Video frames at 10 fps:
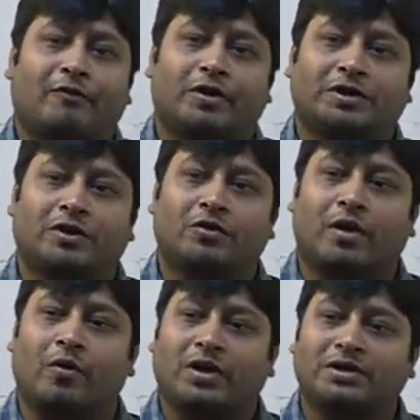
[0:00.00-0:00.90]
So they said,
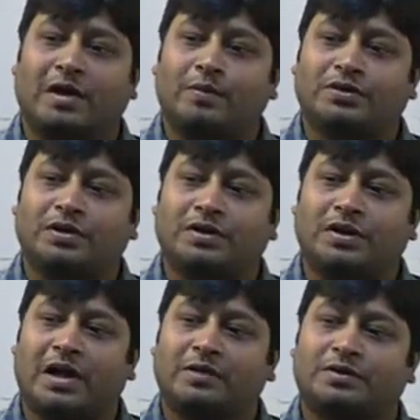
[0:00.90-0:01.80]
okay, what is
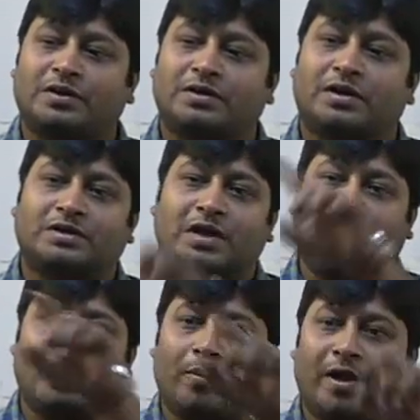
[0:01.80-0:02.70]
administration? The administration is
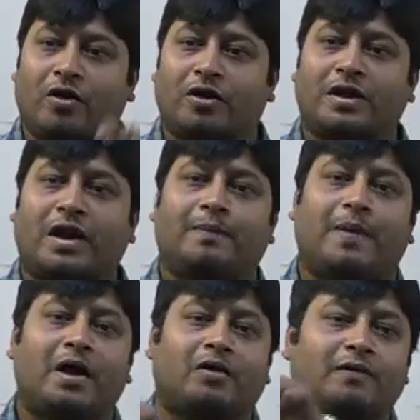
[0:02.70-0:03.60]
that domain or that
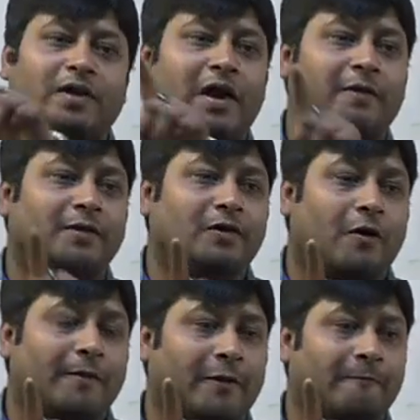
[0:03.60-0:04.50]
part of the
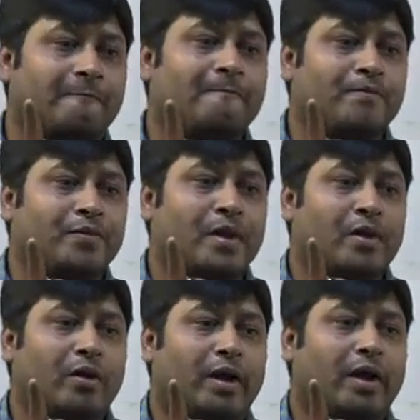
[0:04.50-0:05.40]
government,
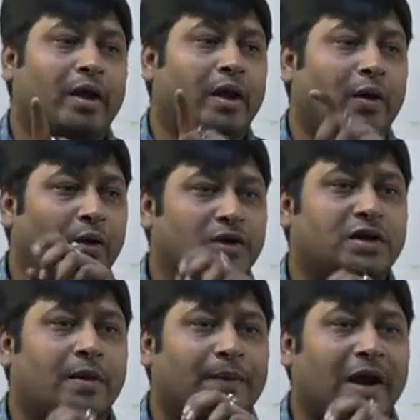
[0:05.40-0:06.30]
okay,
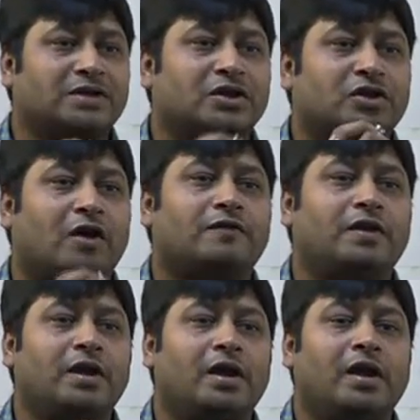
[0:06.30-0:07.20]
which comprises
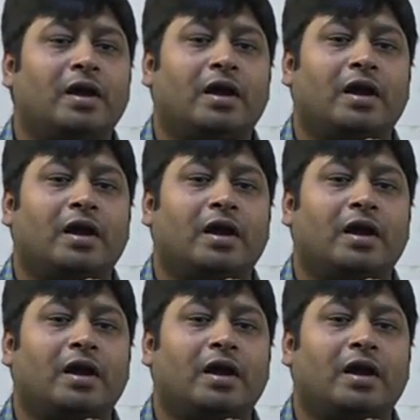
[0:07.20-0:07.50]
of the